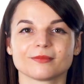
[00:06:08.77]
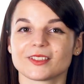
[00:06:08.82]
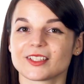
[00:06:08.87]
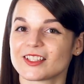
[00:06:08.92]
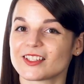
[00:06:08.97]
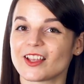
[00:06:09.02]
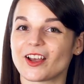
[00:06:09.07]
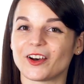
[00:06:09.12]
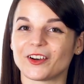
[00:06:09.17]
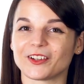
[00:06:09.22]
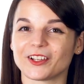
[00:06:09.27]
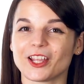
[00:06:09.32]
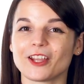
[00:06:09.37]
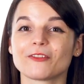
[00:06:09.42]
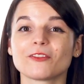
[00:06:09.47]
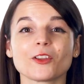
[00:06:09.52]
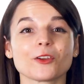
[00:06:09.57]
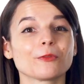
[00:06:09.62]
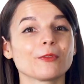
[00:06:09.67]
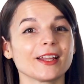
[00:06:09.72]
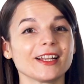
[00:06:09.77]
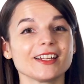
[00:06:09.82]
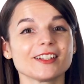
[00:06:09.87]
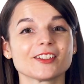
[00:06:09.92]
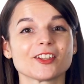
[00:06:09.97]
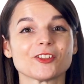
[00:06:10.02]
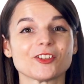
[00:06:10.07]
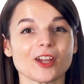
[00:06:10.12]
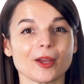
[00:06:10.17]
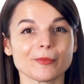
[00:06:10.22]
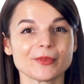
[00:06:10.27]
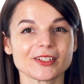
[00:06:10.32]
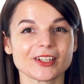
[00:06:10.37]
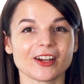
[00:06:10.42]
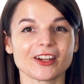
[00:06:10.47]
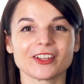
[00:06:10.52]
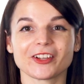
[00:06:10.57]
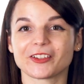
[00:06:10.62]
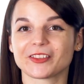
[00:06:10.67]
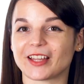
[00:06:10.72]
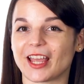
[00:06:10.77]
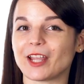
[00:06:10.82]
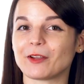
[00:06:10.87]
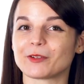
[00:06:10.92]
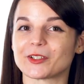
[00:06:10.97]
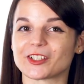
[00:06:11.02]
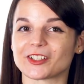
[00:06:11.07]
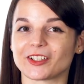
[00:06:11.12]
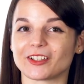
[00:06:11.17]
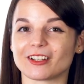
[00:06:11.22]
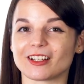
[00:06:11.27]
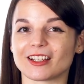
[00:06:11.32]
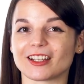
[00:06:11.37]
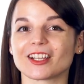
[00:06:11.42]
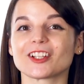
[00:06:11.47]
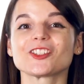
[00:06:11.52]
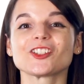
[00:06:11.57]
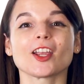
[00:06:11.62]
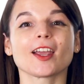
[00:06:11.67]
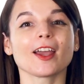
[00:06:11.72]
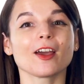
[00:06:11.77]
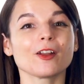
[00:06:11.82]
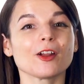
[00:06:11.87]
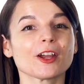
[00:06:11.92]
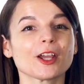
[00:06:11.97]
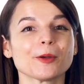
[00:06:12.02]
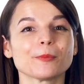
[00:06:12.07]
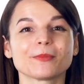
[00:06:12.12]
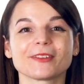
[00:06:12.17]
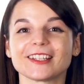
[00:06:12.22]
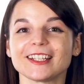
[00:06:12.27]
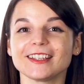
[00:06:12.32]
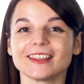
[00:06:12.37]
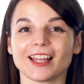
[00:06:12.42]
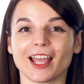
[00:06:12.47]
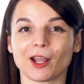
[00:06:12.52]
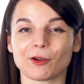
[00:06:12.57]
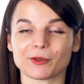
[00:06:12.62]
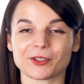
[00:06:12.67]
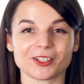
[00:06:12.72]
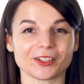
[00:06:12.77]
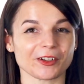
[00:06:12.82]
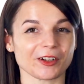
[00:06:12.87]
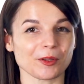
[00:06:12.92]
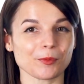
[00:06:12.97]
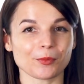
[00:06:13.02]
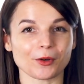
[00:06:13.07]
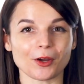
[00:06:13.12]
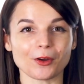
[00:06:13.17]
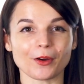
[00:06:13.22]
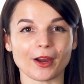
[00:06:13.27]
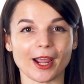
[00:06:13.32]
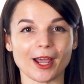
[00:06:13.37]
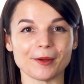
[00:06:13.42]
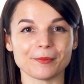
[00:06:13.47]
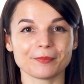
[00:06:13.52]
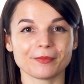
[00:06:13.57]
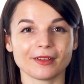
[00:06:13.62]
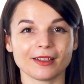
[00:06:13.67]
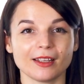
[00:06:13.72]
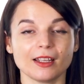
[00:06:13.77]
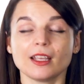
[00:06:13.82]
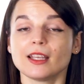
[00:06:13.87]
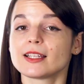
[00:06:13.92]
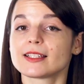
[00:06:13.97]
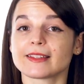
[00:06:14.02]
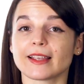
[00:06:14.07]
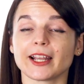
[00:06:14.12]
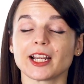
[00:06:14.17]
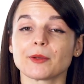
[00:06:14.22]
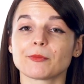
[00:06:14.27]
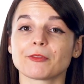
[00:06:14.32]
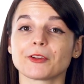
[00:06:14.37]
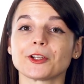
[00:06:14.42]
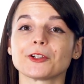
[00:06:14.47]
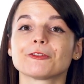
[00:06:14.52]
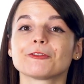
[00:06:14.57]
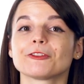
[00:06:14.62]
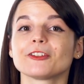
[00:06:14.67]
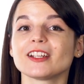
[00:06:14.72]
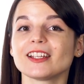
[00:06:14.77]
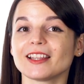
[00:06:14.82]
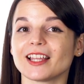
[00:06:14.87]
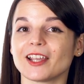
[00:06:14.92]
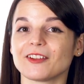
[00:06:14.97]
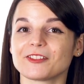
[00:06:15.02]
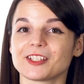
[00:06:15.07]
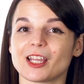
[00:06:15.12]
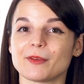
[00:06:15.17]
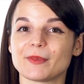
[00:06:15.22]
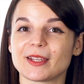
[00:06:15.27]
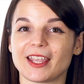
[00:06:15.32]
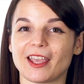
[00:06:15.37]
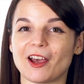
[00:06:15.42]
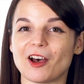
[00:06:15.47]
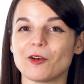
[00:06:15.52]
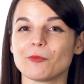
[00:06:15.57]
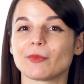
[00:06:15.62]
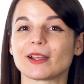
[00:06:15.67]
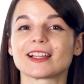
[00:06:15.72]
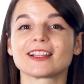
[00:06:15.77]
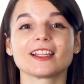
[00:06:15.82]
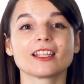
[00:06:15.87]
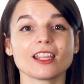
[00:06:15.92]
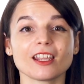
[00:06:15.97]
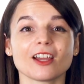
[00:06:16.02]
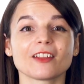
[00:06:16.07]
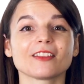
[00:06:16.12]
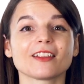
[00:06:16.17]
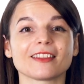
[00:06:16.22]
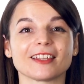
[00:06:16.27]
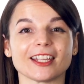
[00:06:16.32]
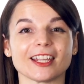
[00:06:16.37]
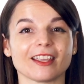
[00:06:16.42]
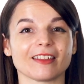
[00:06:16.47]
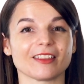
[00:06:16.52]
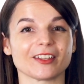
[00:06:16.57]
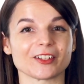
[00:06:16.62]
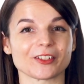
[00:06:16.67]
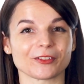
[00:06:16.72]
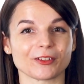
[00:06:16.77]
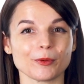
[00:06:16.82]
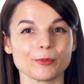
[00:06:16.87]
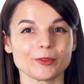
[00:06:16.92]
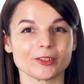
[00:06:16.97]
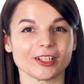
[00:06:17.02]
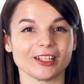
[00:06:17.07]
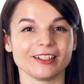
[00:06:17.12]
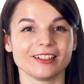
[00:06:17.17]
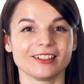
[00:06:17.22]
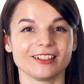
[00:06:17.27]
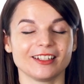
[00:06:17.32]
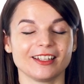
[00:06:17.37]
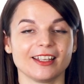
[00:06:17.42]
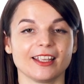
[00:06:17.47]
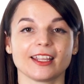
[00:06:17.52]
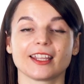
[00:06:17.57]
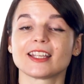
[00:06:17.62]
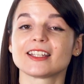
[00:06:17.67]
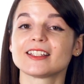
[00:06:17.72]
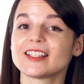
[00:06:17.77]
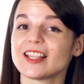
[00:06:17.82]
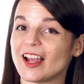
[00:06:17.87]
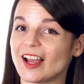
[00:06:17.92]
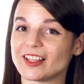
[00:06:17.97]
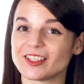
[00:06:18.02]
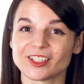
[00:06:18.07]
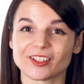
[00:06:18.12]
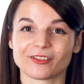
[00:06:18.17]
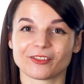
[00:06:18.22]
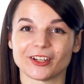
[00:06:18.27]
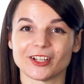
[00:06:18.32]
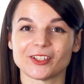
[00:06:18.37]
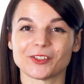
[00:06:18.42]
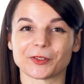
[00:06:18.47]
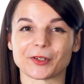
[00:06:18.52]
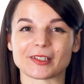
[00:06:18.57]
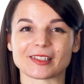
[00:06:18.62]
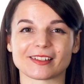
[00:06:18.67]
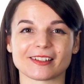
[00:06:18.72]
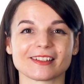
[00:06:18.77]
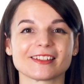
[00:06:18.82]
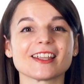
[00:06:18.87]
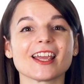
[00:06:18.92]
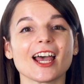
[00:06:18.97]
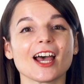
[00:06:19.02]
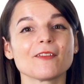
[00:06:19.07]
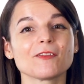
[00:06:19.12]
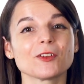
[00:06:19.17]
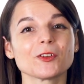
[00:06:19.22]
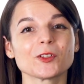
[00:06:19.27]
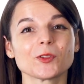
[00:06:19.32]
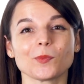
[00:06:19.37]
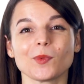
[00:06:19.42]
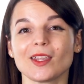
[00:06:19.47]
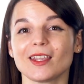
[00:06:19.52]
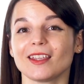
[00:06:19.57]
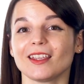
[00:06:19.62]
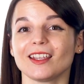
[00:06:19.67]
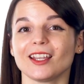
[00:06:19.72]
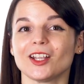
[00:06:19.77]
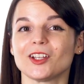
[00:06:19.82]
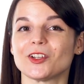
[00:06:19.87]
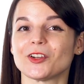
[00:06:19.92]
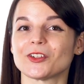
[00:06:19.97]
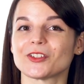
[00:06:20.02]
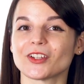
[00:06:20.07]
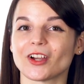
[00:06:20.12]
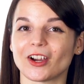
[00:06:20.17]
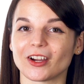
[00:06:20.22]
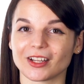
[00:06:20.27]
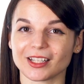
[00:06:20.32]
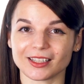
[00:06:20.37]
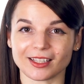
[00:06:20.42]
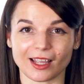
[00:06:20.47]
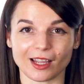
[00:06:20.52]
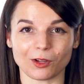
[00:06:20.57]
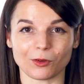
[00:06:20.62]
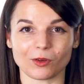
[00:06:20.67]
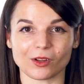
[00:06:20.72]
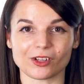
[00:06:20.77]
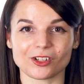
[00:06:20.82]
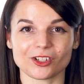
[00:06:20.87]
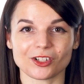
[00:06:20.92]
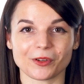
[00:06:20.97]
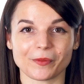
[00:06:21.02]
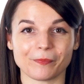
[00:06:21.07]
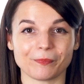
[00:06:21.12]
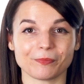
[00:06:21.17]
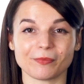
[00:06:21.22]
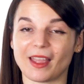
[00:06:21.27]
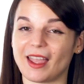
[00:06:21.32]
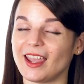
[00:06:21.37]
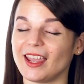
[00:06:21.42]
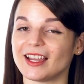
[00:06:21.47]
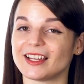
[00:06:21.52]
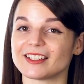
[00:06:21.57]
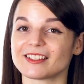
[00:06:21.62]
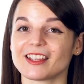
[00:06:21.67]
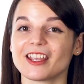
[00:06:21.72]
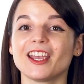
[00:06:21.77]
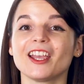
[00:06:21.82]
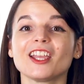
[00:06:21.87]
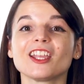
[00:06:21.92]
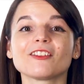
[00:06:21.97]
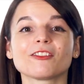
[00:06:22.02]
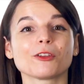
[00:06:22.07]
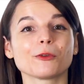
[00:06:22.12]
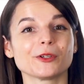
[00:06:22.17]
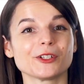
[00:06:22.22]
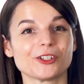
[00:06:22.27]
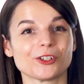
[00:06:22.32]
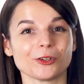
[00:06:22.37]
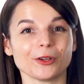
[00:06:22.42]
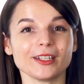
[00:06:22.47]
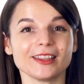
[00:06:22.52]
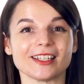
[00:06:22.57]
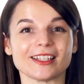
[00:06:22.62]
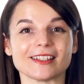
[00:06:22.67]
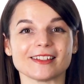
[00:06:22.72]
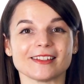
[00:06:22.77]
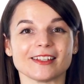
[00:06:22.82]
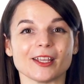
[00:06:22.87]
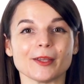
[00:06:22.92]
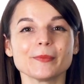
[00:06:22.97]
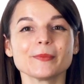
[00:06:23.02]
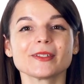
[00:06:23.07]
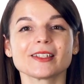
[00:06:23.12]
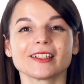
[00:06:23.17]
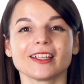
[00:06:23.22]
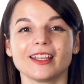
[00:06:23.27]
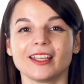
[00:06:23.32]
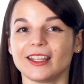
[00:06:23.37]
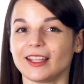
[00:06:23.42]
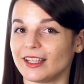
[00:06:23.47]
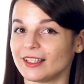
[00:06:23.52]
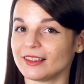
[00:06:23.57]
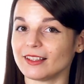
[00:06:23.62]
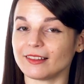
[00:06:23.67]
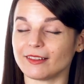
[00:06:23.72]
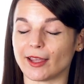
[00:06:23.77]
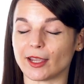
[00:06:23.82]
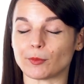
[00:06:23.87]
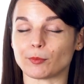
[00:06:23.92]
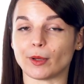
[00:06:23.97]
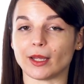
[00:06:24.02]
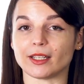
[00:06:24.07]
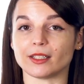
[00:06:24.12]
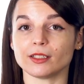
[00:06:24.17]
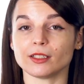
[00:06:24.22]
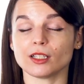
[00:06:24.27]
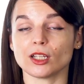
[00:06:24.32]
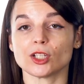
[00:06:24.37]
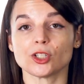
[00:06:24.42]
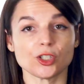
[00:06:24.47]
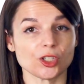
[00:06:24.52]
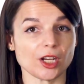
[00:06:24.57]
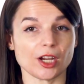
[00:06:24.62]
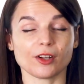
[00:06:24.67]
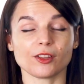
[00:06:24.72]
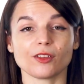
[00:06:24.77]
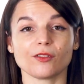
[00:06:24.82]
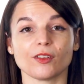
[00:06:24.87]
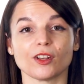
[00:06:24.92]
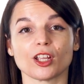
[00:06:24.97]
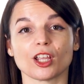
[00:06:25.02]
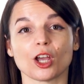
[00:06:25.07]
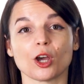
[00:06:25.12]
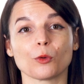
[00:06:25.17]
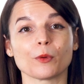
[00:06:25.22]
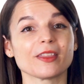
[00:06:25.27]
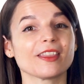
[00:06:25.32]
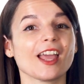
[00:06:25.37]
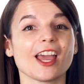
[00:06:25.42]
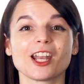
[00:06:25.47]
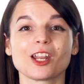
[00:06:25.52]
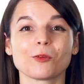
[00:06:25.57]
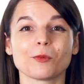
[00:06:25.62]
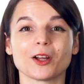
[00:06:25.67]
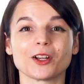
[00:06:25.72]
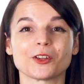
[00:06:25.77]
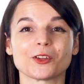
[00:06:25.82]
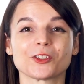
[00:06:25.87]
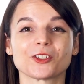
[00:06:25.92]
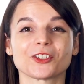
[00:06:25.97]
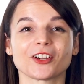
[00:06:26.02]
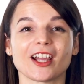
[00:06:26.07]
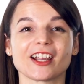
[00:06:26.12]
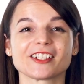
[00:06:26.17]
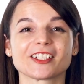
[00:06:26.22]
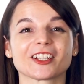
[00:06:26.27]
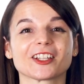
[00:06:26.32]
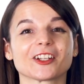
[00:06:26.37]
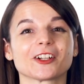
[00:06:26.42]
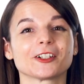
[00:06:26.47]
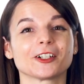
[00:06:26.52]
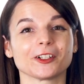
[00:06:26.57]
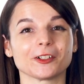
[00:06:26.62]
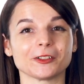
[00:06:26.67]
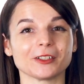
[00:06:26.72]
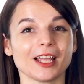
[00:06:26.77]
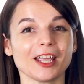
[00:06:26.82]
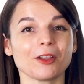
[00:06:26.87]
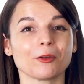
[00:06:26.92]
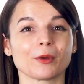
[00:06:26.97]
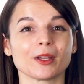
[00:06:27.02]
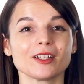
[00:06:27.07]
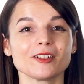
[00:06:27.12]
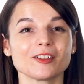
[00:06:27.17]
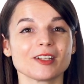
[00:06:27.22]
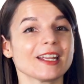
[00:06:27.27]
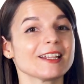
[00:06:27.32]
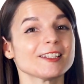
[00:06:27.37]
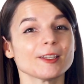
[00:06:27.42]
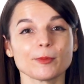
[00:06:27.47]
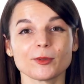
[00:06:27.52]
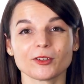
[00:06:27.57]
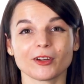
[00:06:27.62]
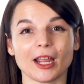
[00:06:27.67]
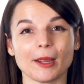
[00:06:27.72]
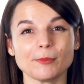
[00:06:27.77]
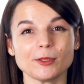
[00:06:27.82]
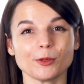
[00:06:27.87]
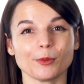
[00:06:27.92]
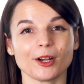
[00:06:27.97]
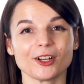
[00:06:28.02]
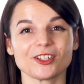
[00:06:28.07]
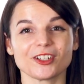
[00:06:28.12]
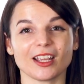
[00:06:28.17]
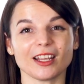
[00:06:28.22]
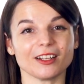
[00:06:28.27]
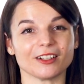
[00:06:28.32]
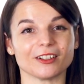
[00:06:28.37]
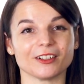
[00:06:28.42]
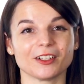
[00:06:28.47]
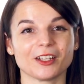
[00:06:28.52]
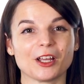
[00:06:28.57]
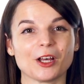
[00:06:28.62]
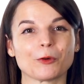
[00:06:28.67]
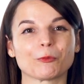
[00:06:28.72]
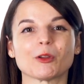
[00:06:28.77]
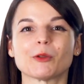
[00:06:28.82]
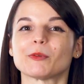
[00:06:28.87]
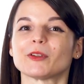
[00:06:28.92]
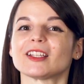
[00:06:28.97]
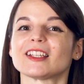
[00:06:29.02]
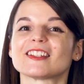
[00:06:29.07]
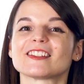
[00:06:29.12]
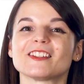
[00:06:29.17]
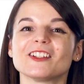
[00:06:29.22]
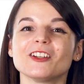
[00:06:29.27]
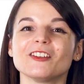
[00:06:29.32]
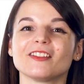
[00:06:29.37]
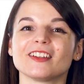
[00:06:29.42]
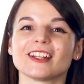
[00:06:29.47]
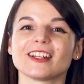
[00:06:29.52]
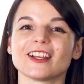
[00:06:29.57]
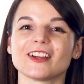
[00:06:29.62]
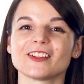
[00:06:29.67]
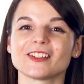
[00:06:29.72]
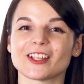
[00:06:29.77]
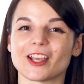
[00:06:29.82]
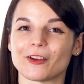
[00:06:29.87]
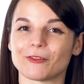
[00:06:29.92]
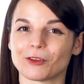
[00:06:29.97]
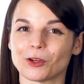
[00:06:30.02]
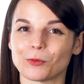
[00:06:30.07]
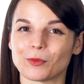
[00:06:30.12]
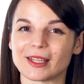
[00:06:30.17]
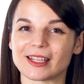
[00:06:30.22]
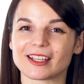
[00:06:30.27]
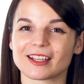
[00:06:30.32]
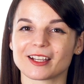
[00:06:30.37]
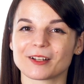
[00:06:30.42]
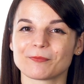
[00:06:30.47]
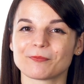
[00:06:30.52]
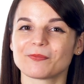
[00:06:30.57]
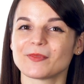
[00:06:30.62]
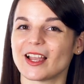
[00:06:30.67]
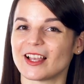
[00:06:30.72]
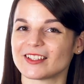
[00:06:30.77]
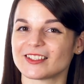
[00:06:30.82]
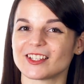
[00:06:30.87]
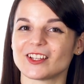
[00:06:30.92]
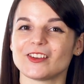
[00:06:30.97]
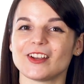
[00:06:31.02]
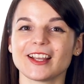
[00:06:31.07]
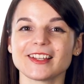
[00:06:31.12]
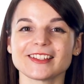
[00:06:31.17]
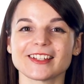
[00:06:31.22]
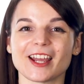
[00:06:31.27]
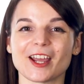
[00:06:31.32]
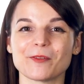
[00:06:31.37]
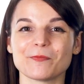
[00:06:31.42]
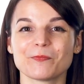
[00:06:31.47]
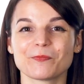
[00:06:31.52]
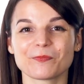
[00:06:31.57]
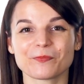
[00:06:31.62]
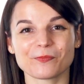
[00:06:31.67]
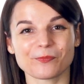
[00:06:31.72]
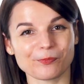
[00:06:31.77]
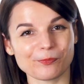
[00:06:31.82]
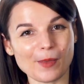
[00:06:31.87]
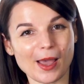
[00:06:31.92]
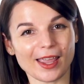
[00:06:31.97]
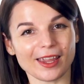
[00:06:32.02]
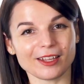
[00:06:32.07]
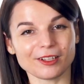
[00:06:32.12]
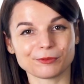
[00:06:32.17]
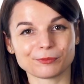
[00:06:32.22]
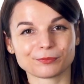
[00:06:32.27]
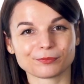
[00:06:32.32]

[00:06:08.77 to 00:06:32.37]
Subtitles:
So, if you're ready to jumpstart your language learning, check out our complete language learning program. Sign up for your free lifetime account by clicking on the link in the description. Get tons of resources to have you speaking in your target language. And if you enjoyed these tips, hit the like button, share the video with anyone who's trying to learn a new language, and subscribe to our channel. We release new videos every week. I'll see you next time. Bye!